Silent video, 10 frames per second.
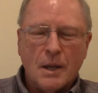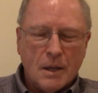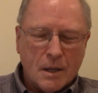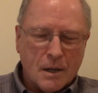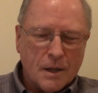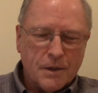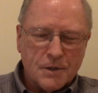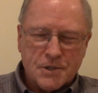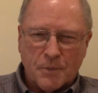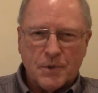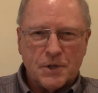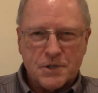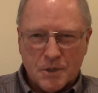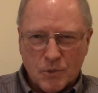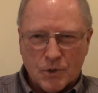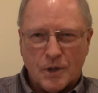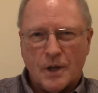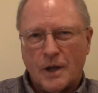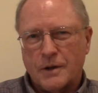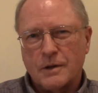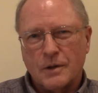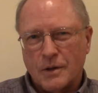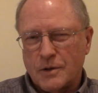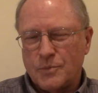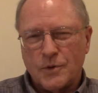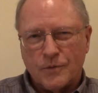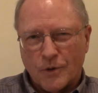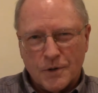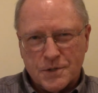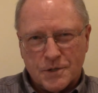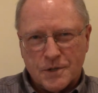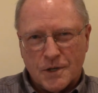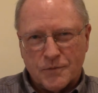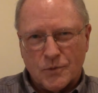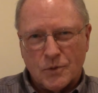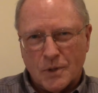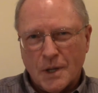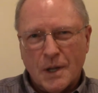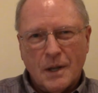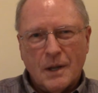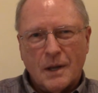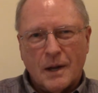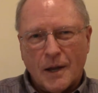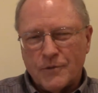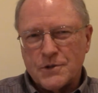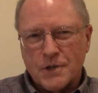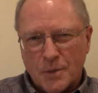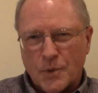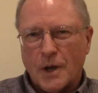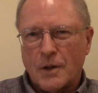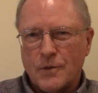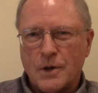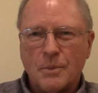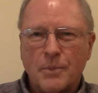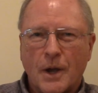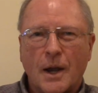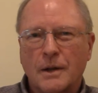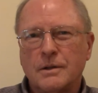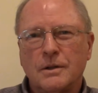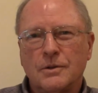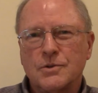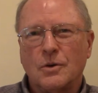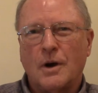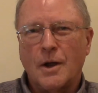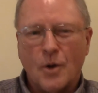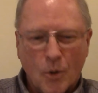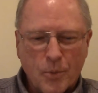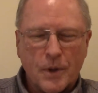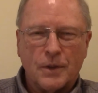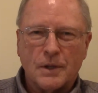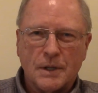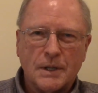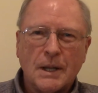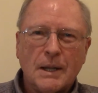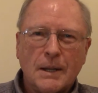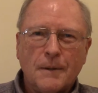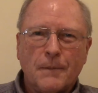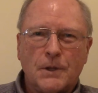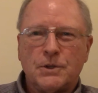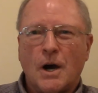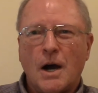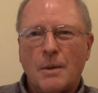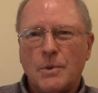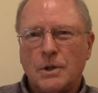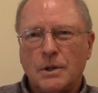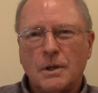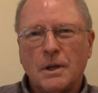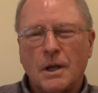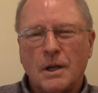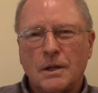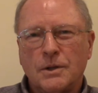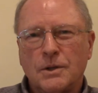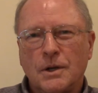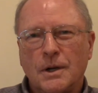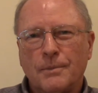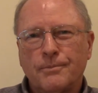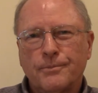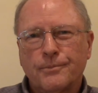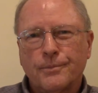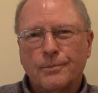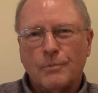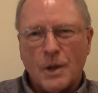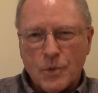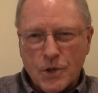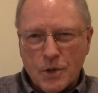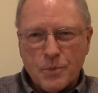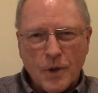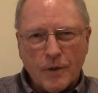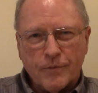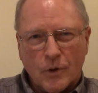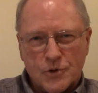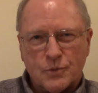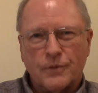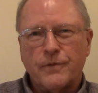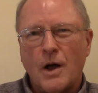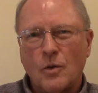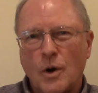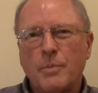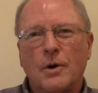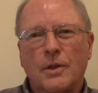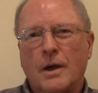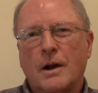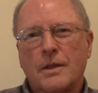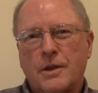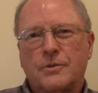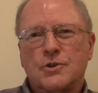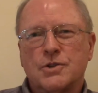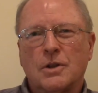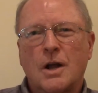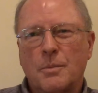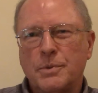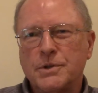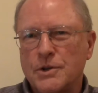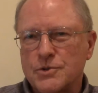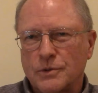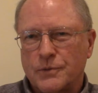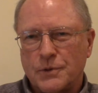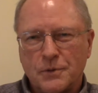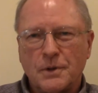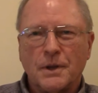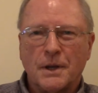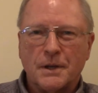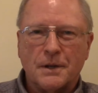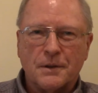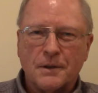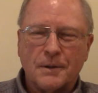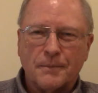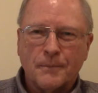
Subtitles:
And I think something similar to that could be very successful and have the same kind of an impact. And so I'm hoping that Dom and maybe the EPA folks would follow up on that. I think there's a lot of potential for doing that kind of thing.